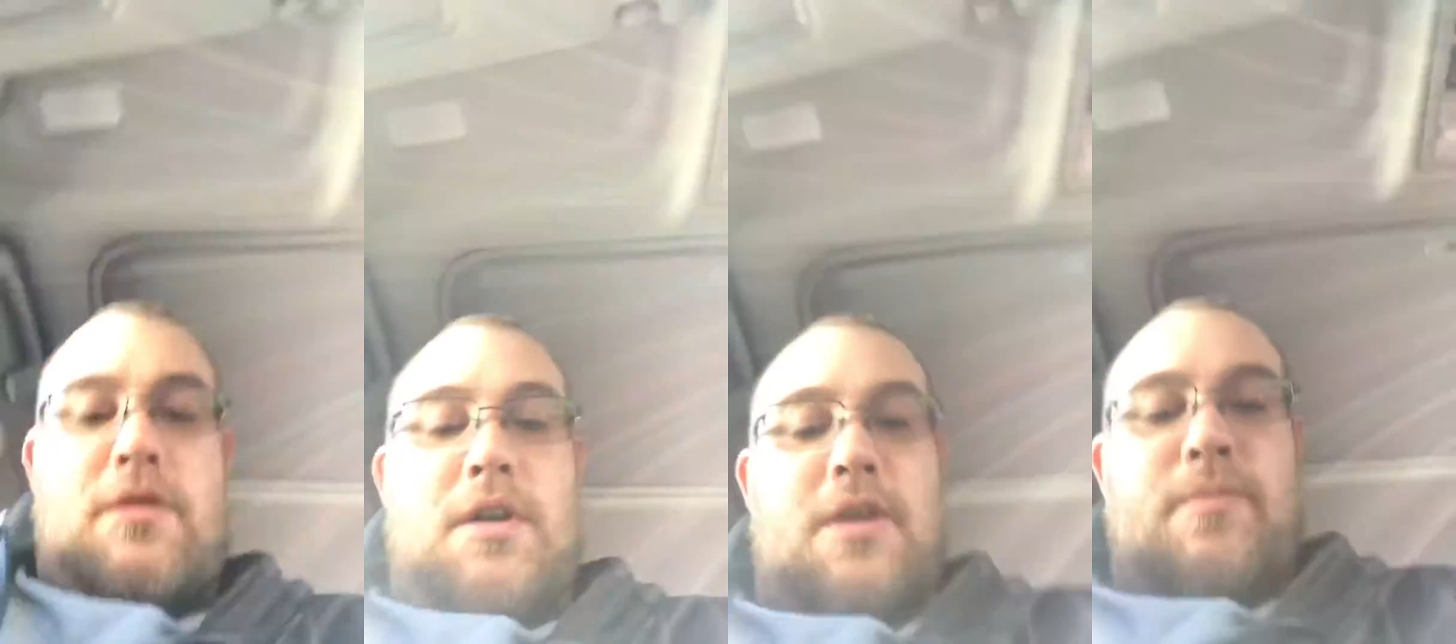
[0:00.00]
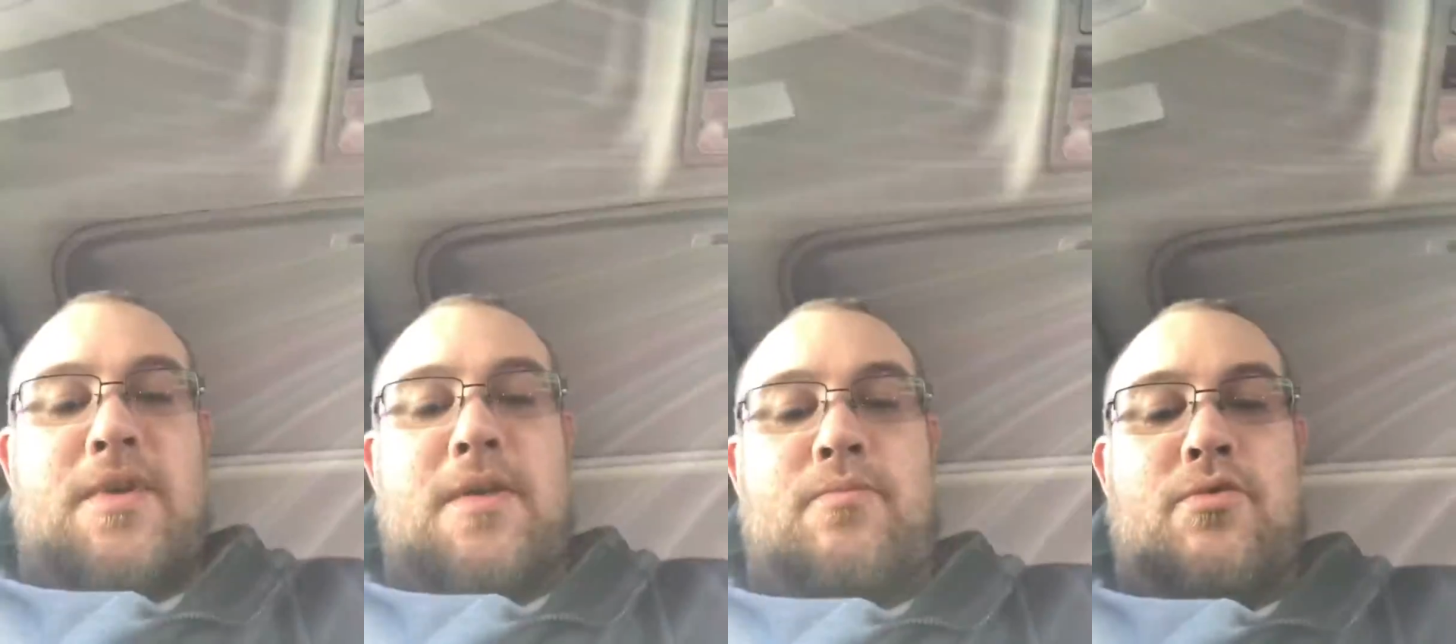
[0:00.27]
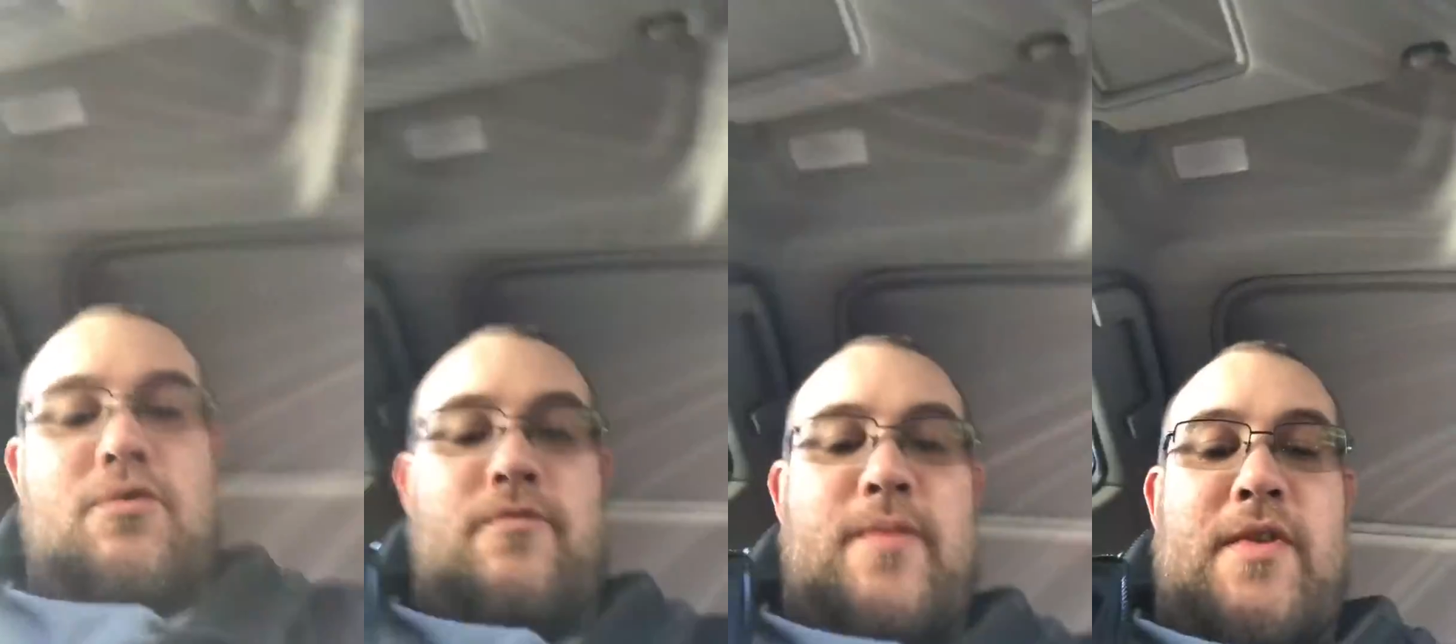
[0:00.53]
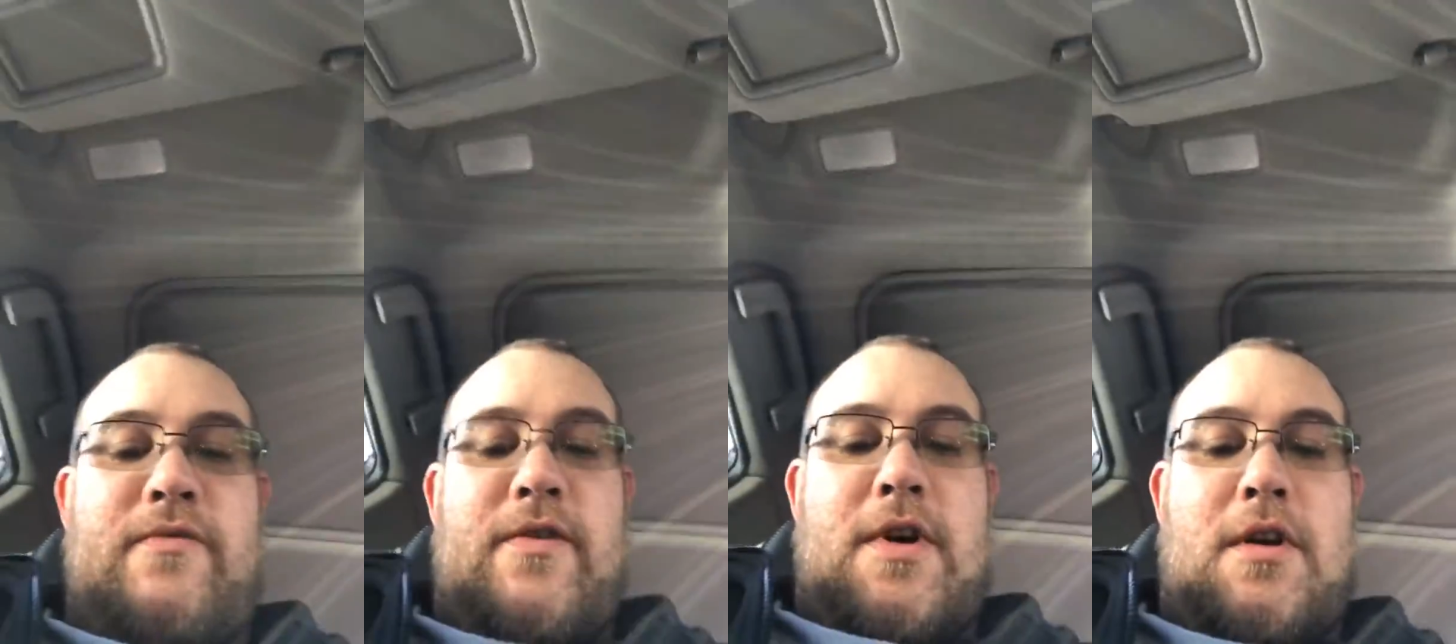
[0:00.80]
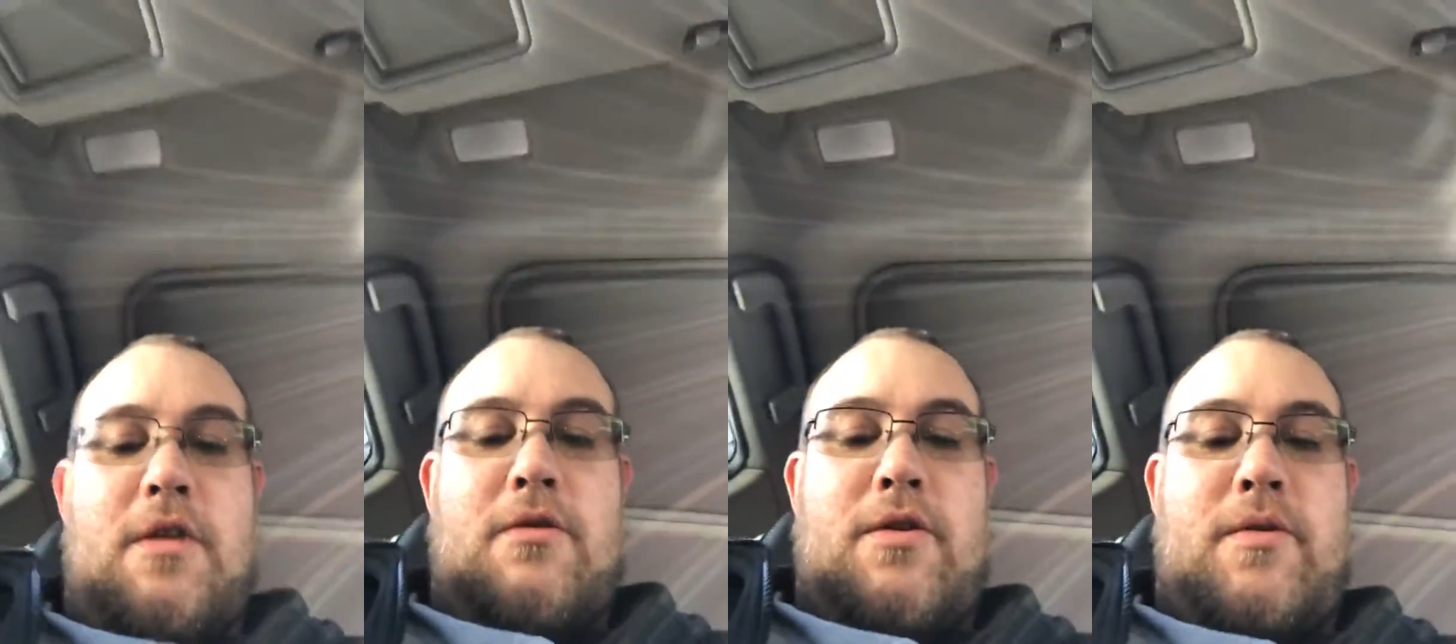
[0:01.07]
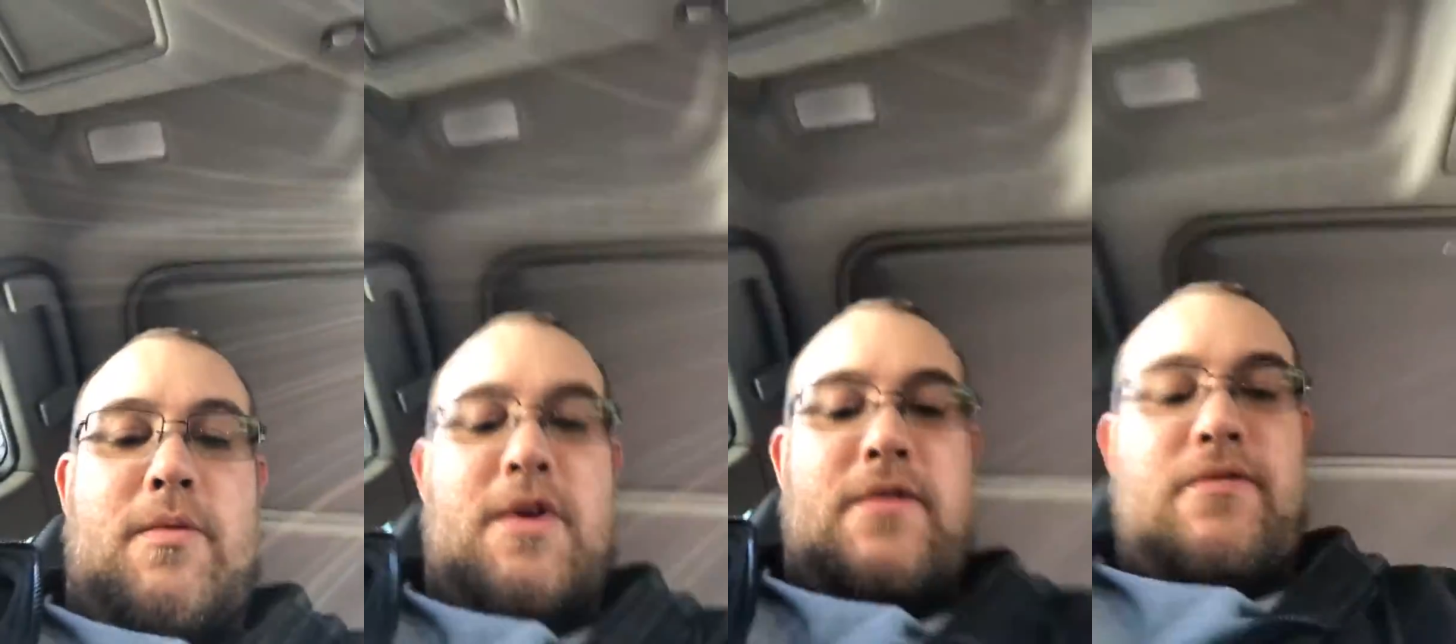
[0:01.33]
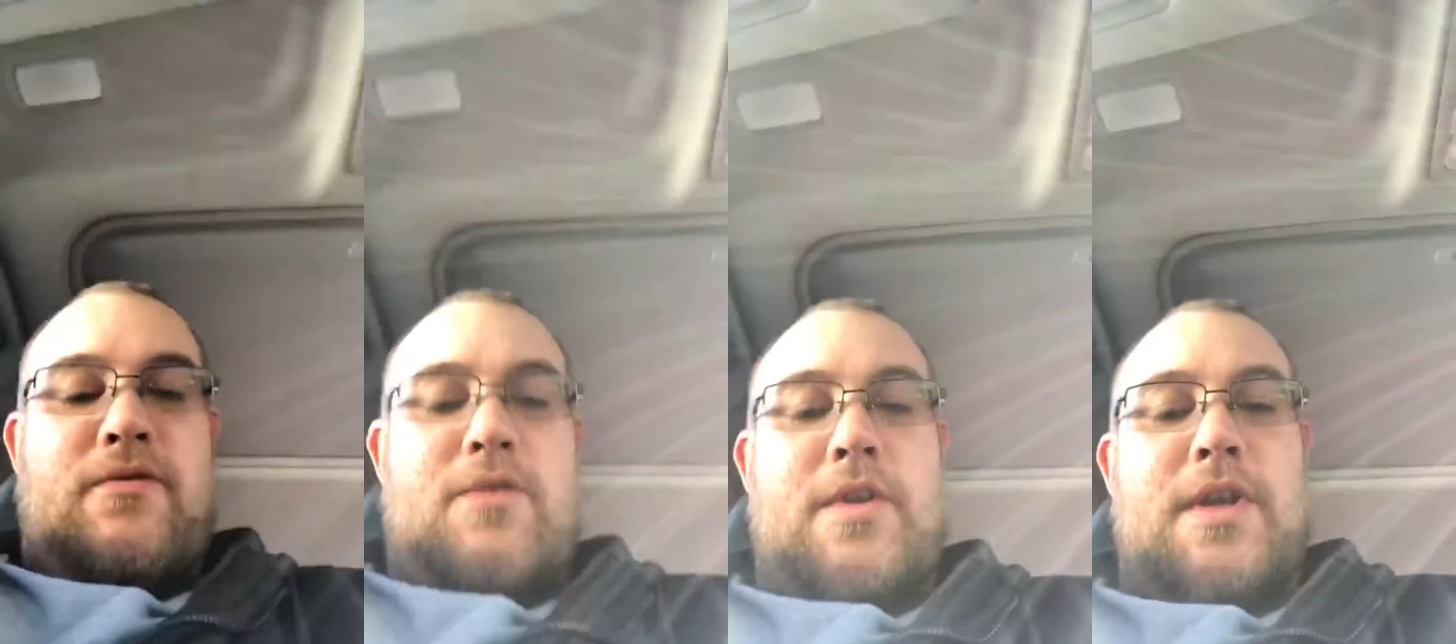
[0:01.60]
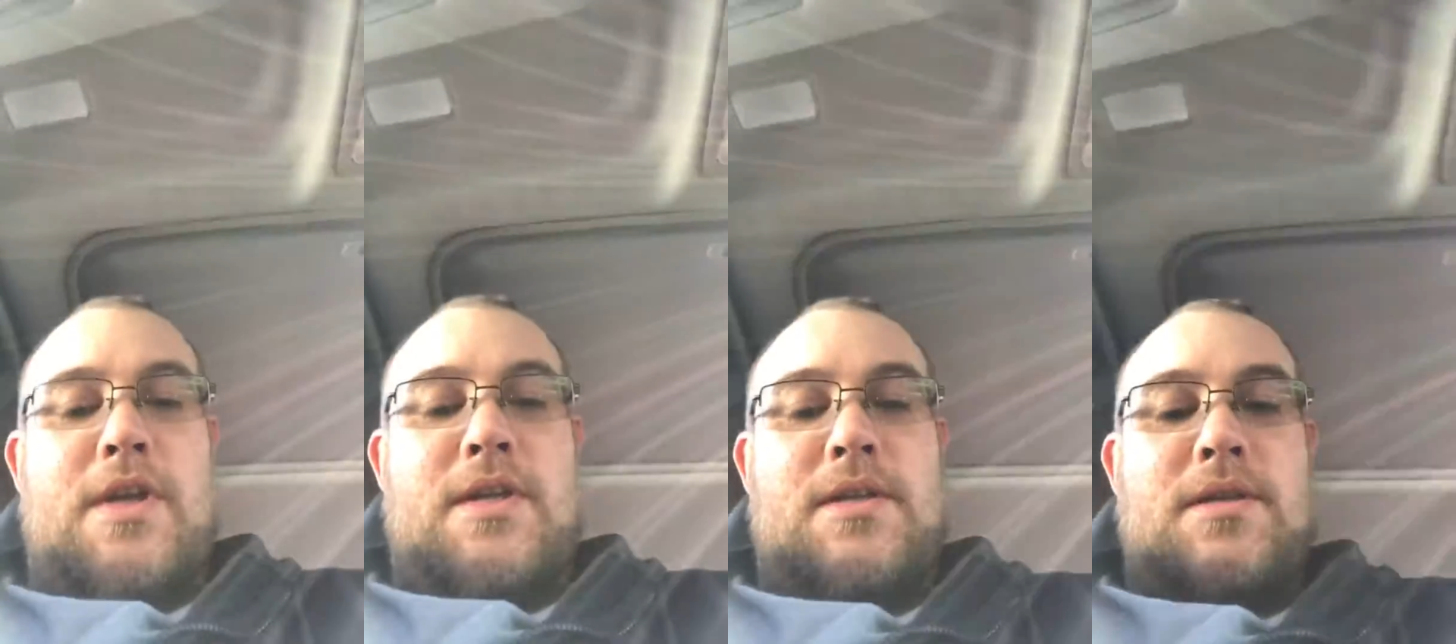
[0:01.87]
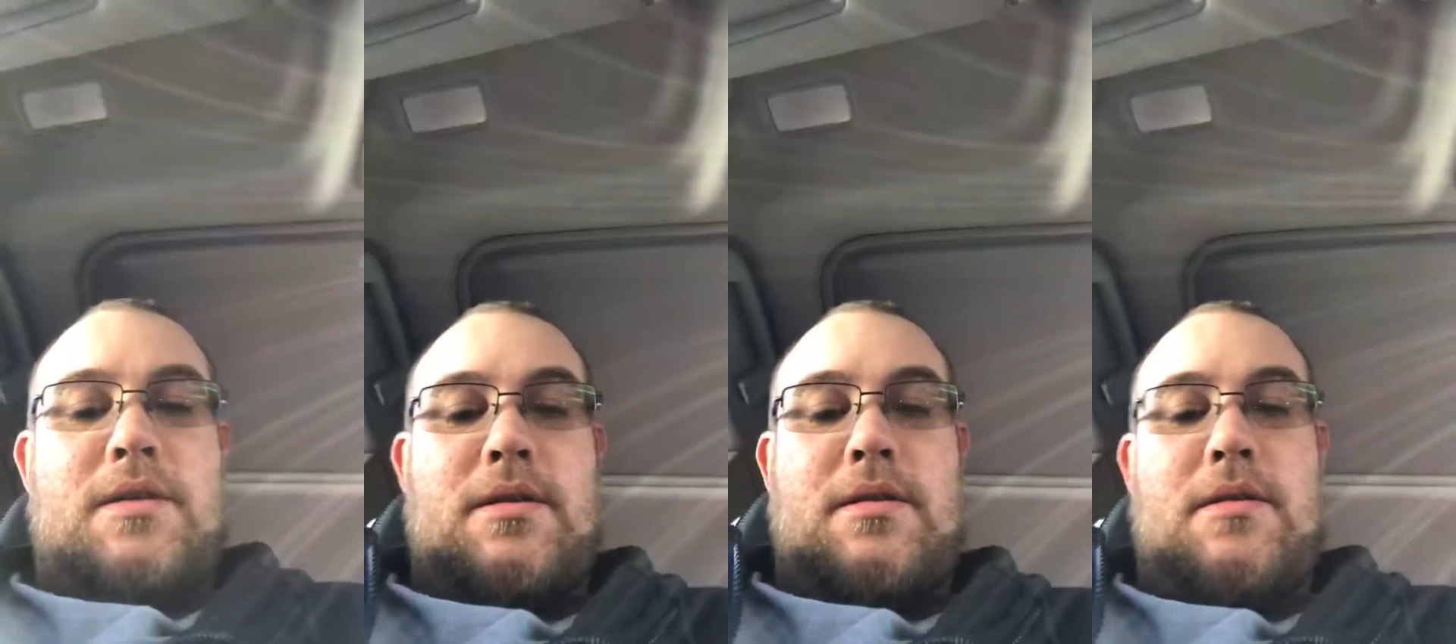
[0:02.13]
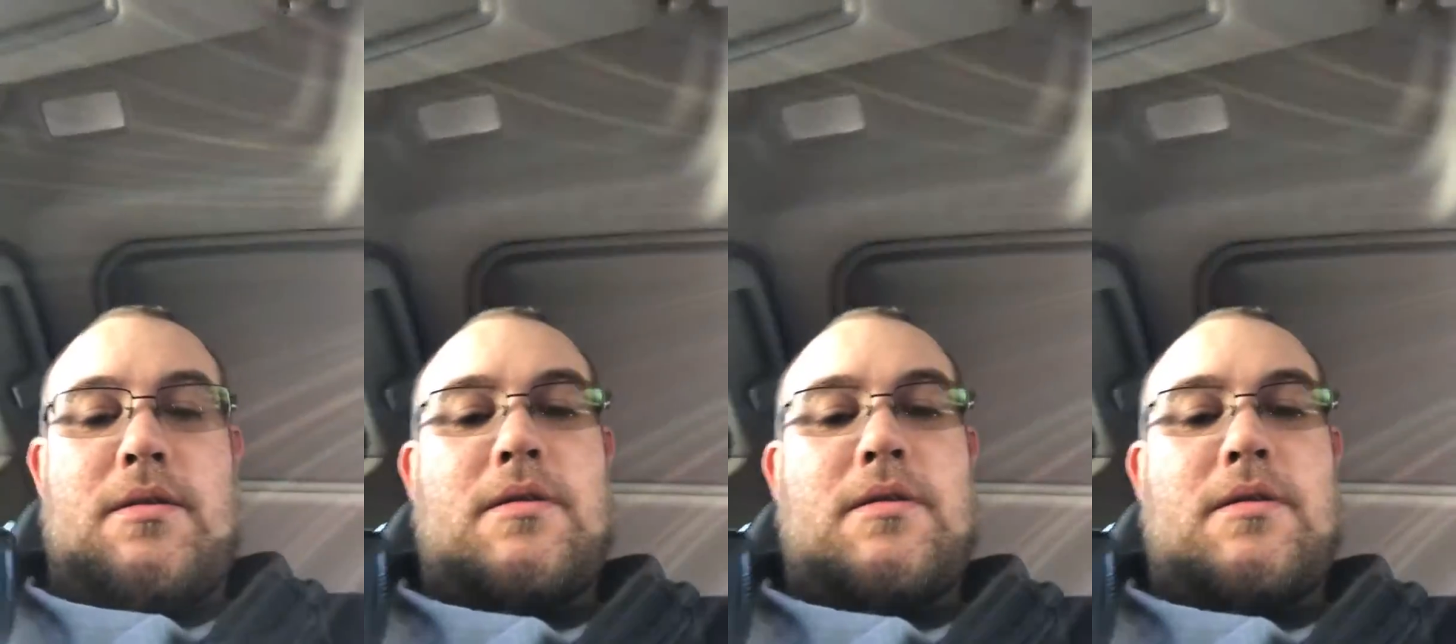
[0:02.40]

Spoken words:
of people have been following me for this.